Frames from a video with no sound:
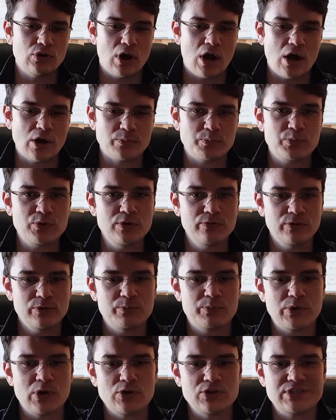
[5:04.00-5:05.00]
our proven
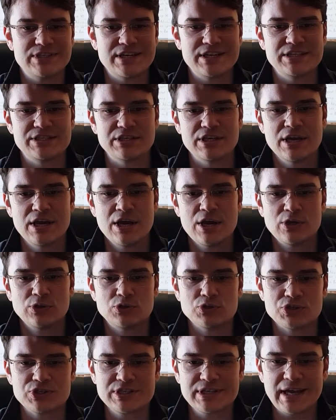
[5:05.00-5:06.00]
process
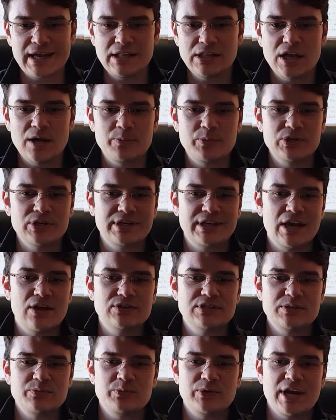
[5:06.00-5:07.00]
to scale up a
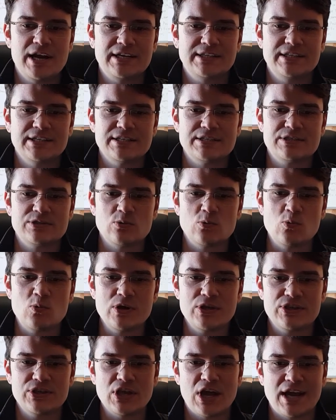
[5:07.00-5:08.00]
accounting practice
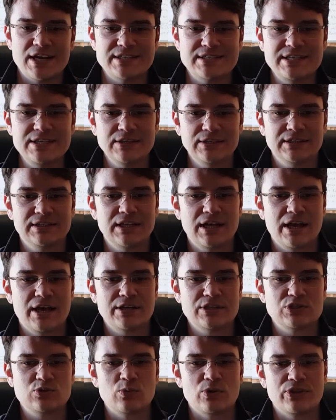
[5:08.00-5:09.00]
with ideal
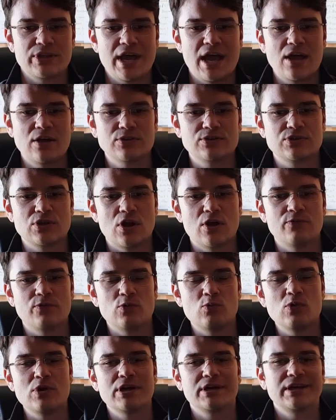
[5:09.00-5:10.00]
clients without
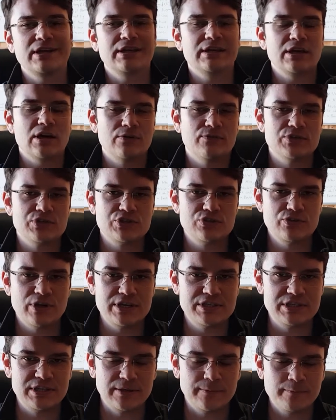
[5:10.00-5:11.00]
overworking and
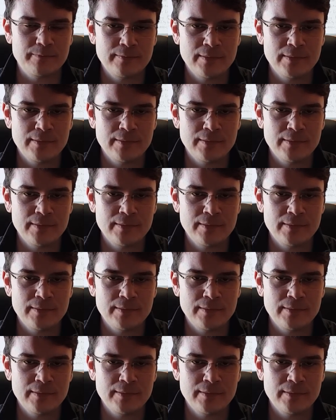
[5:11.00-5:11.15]
overstressing.